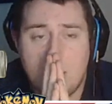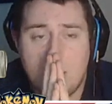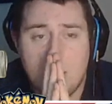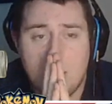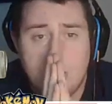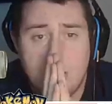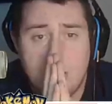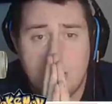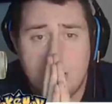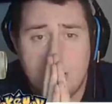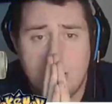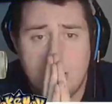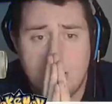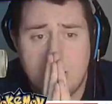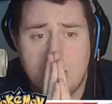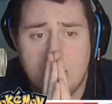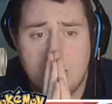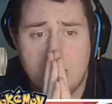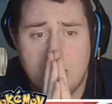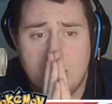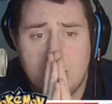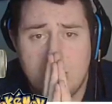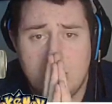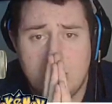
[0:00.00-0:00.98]

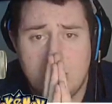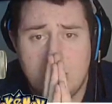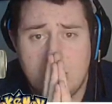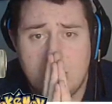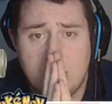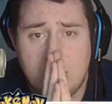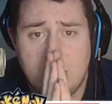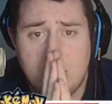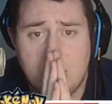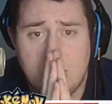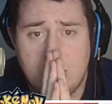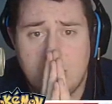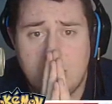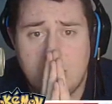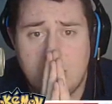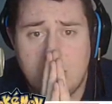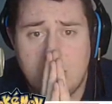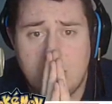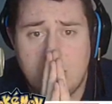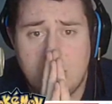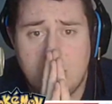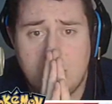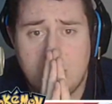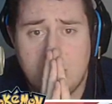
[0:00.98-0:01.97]

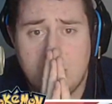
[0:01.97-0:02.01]
Nothing is said.